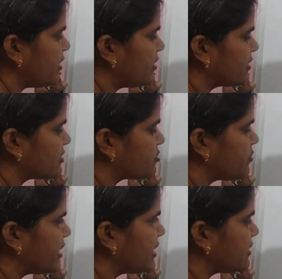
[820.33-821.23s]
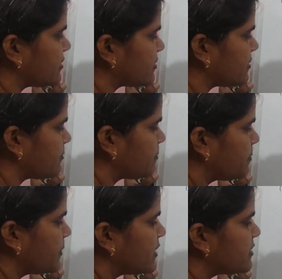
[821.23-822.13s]
Next one is
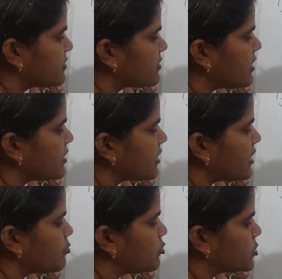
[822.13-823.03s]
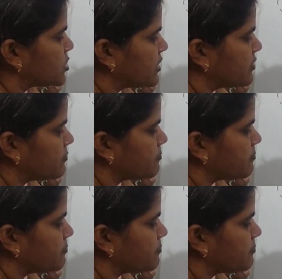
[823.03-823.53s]
circular motion.